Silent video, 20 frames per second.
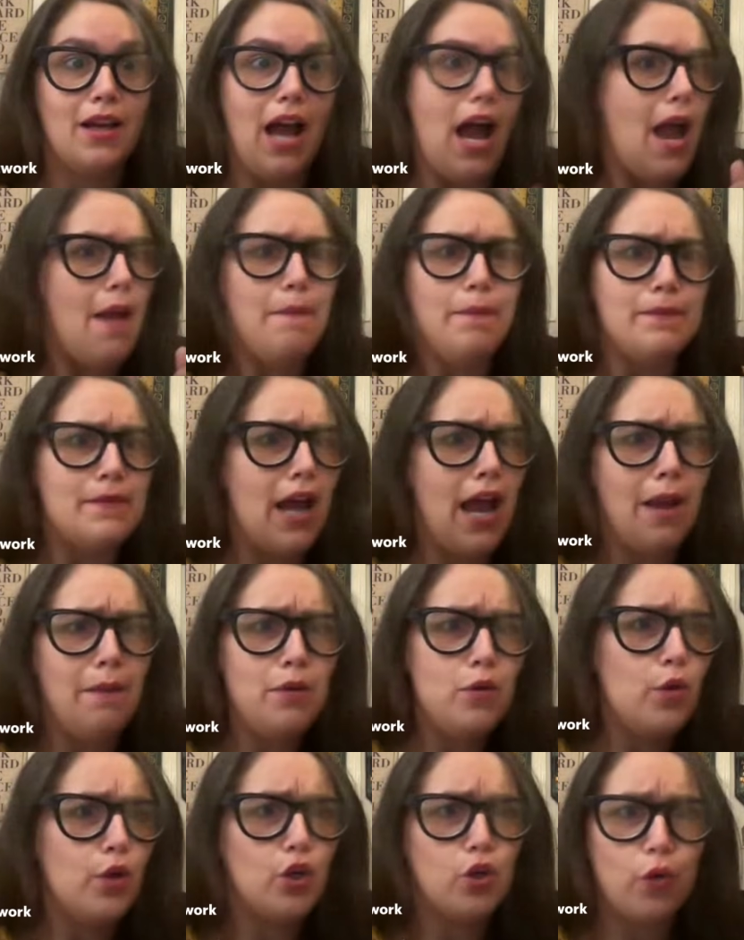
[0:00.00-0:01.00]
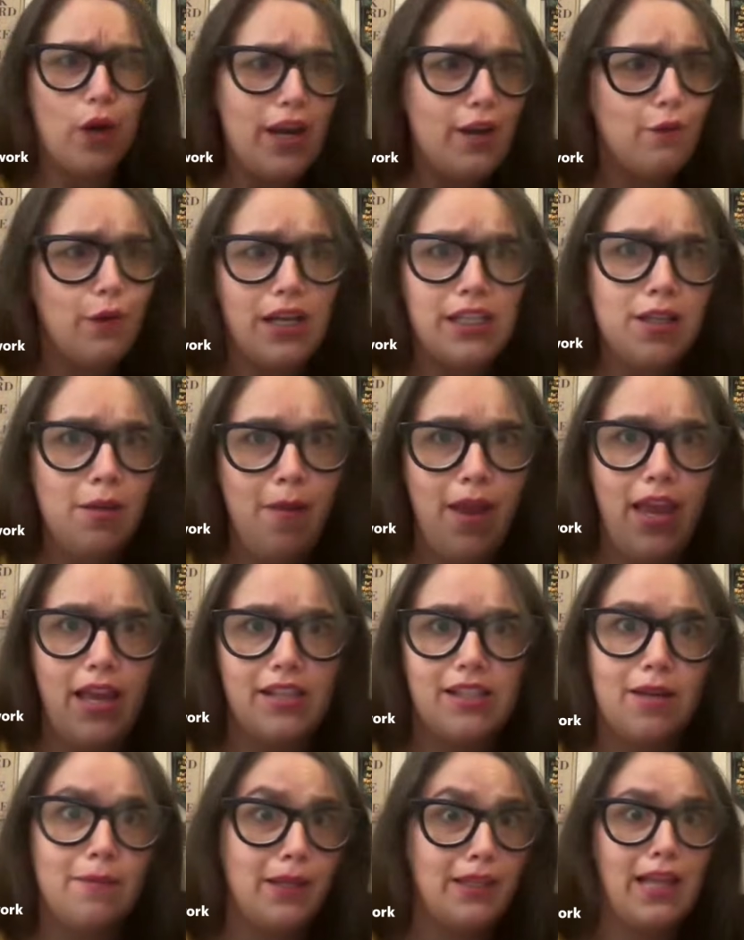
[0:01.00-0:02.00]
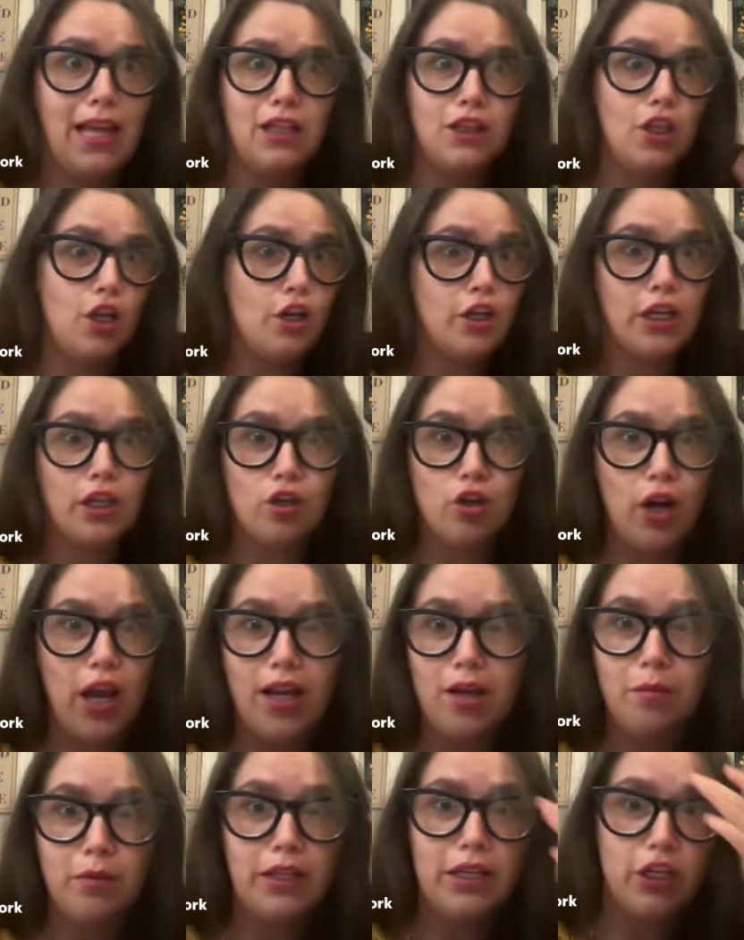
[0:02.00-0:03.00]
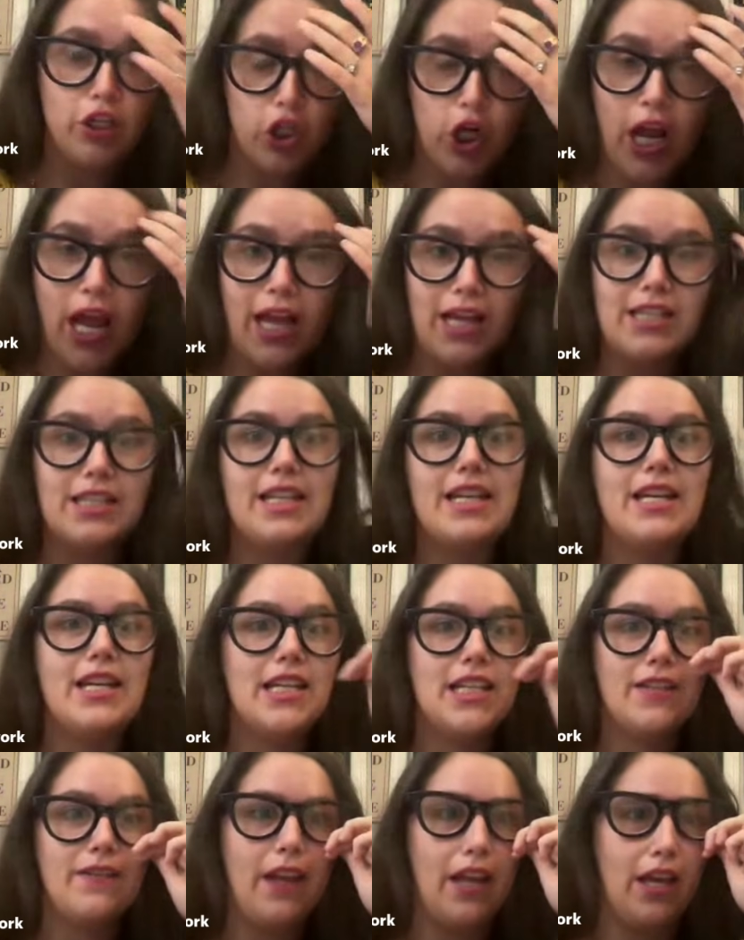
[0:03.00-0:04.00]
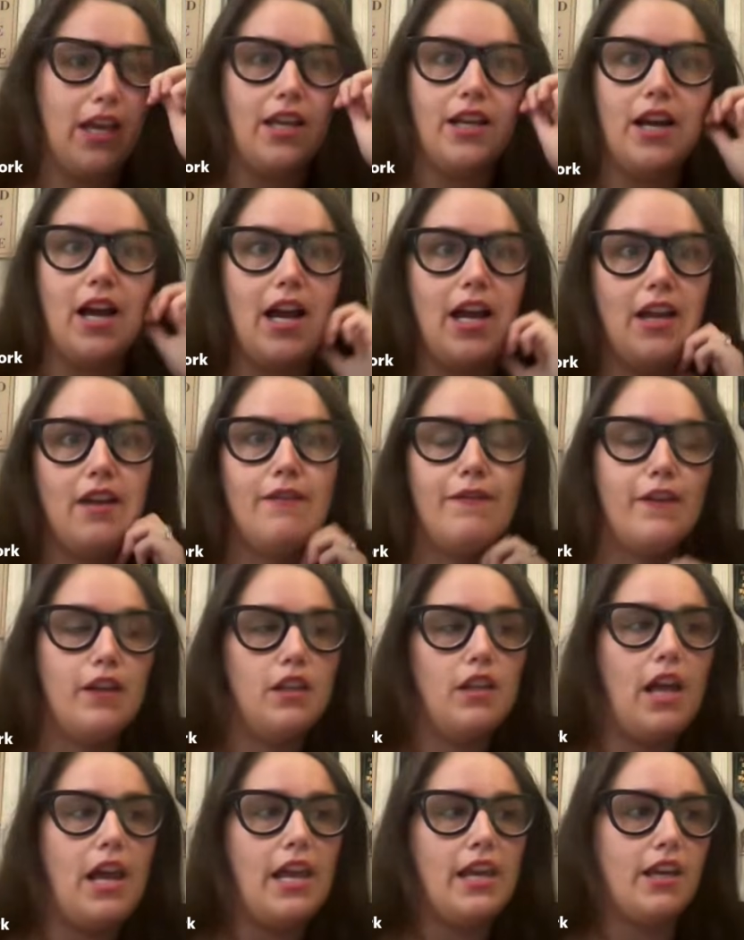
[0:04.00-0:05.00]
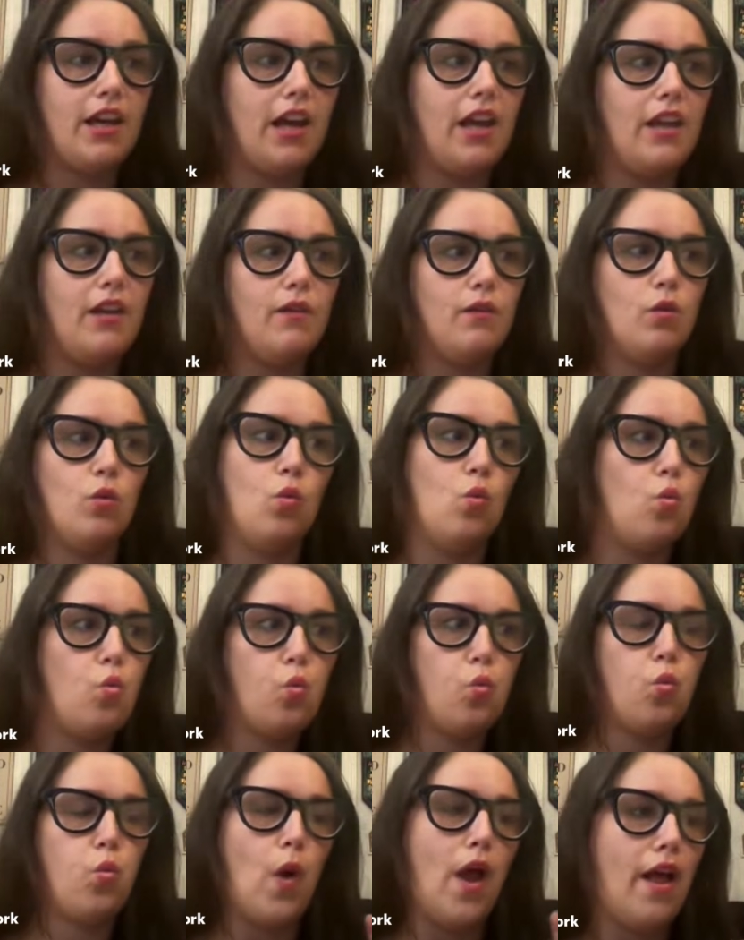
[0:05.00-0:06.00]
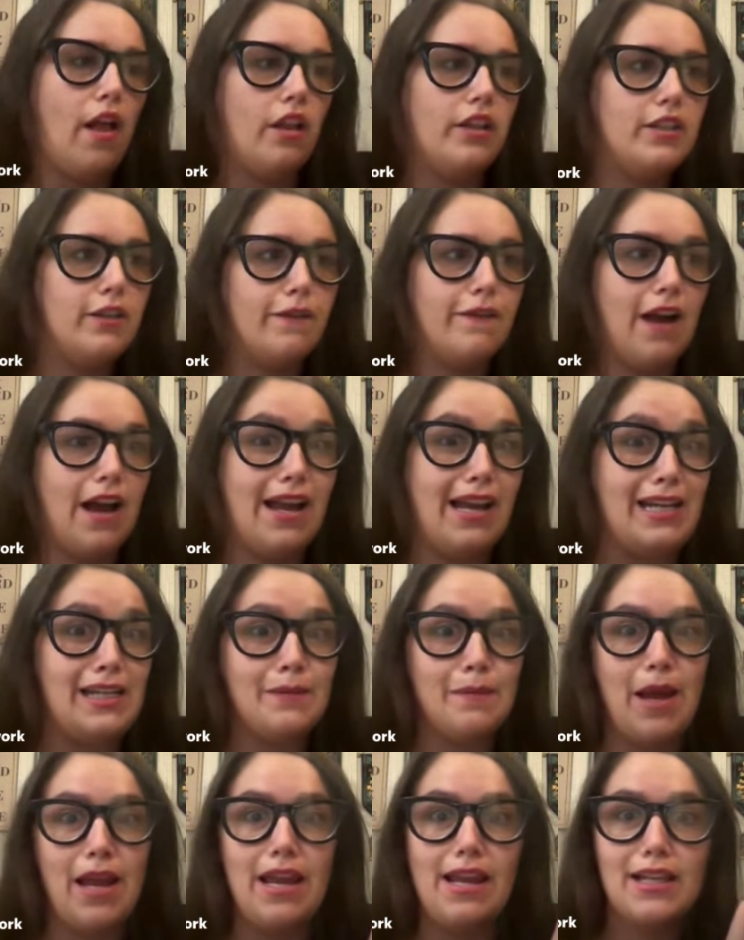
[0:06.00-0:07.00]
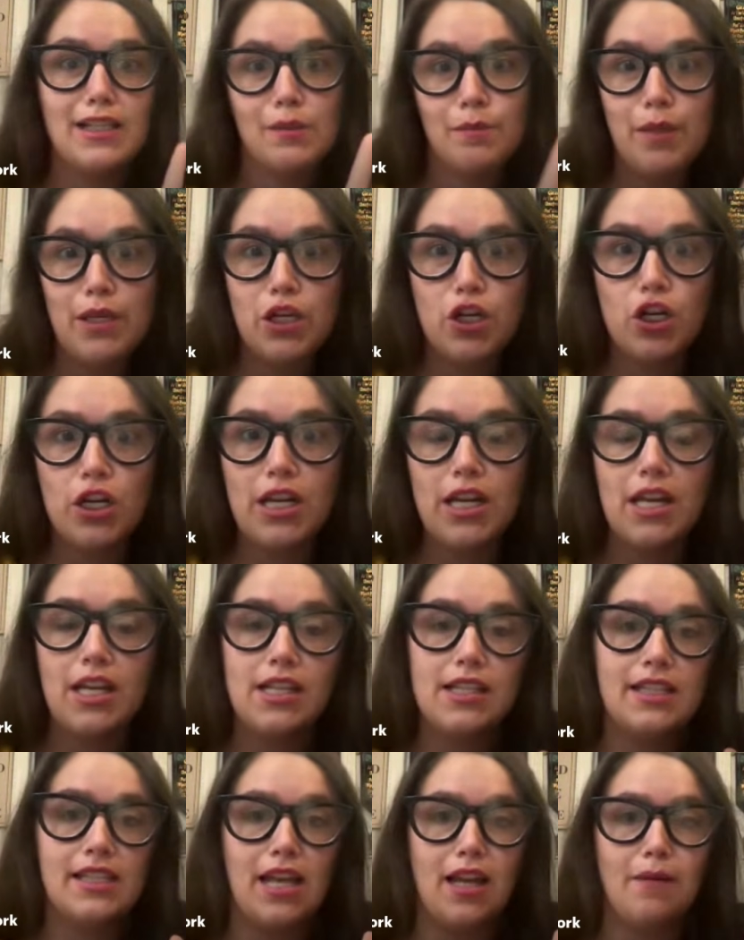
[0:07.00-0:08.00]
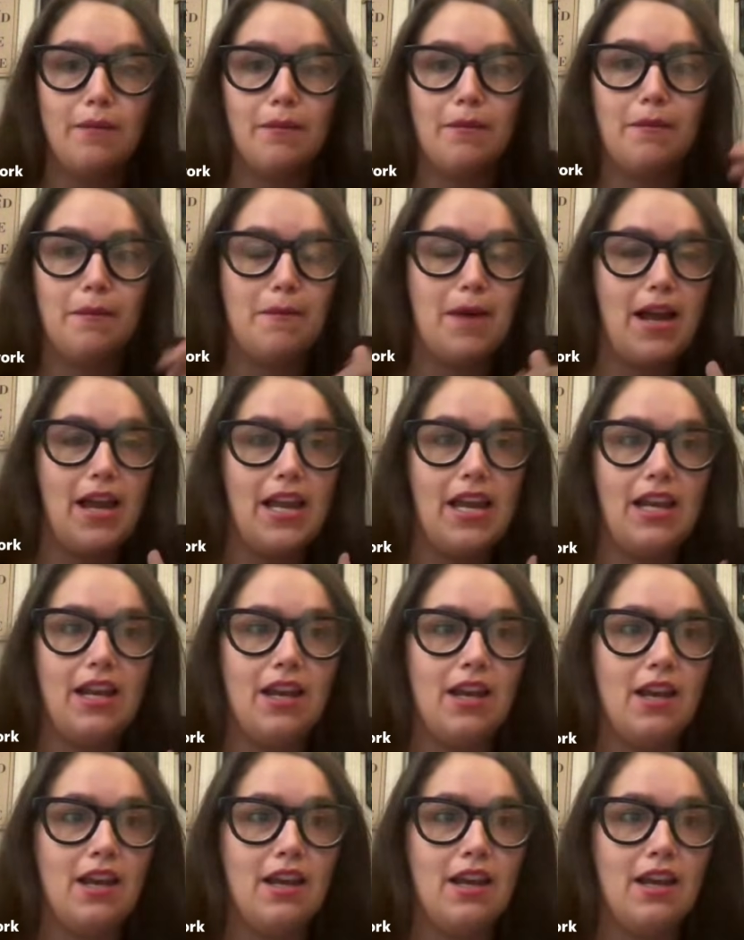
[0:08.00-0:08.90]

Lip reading: I'm doing great resumes. They look incredibly attractive, and I felt like I well defined my experience and my